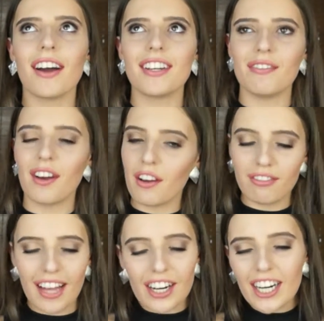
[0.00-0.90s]
very
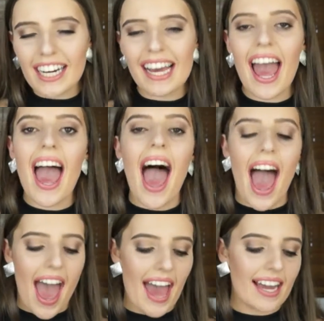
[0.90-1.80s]
flattering,
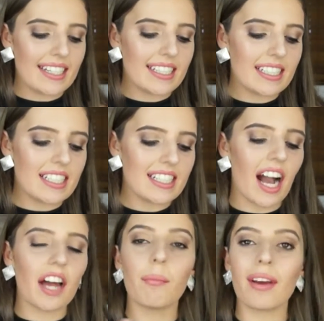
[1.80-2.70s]
and it
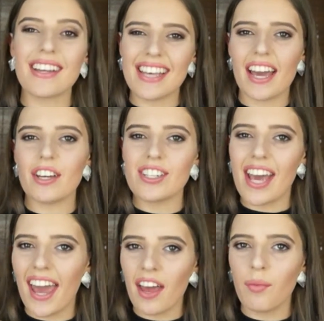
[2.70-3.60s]
kind of brings out your
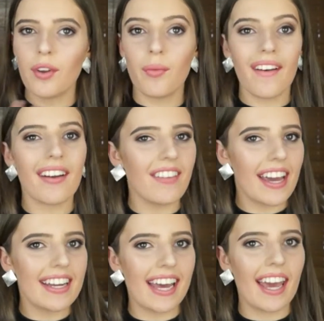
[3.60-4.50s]
tan when wearing
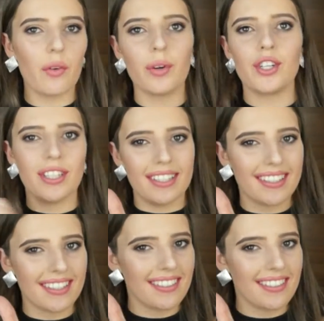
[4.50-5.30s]
fake tan, which is